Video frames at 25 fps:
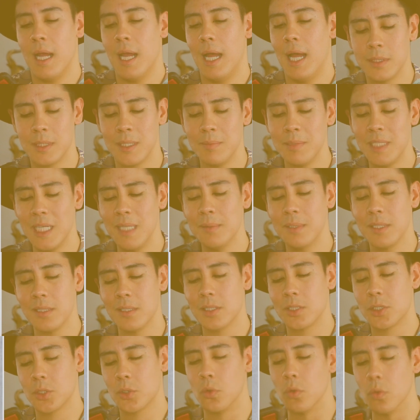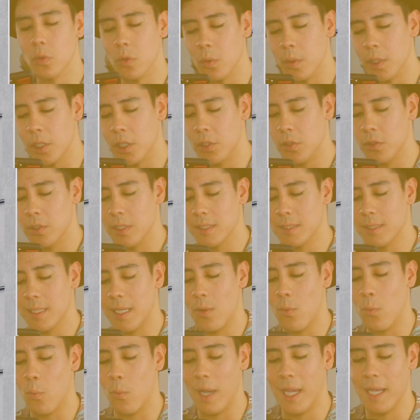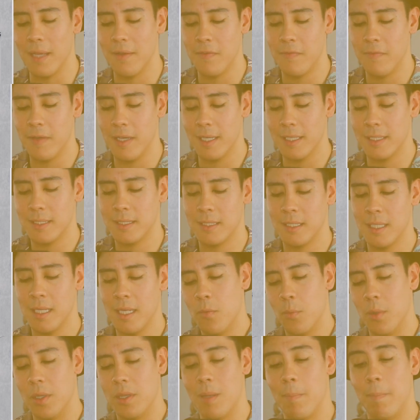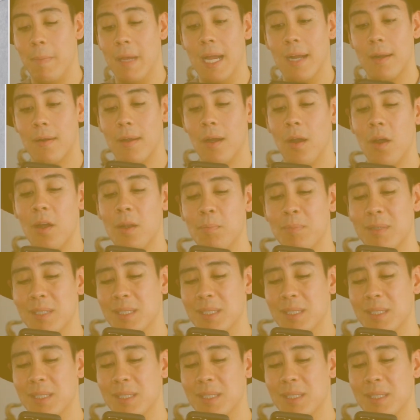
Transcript: sometimes it looks cool when you do this like white effect with the background,